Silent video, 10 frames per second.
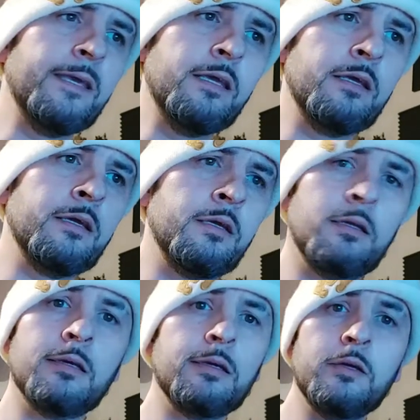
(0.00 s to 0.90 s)

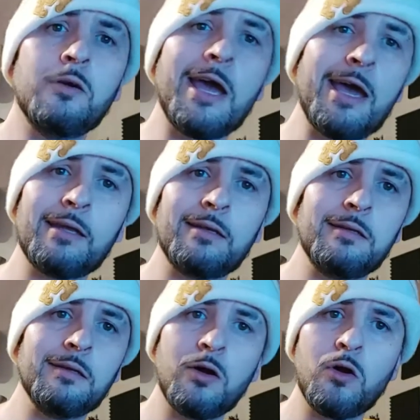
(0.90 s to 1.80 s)
and it'll add
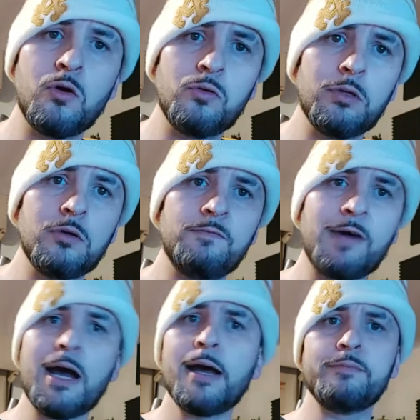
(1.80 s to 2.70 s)
a whole little
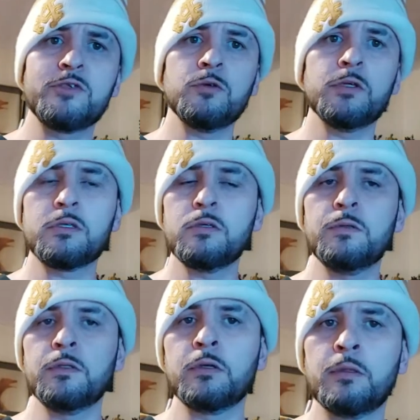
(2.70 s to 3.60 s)
vibe to it too.
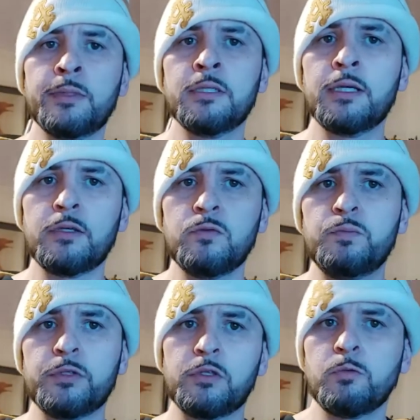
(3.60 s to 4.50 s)
You know what I mean? Like,
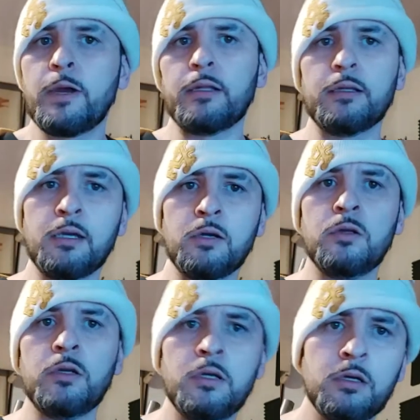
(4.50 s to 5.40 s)
you put the right thing
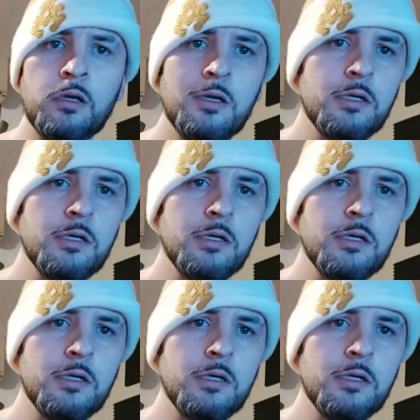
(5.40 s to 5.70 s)
on there,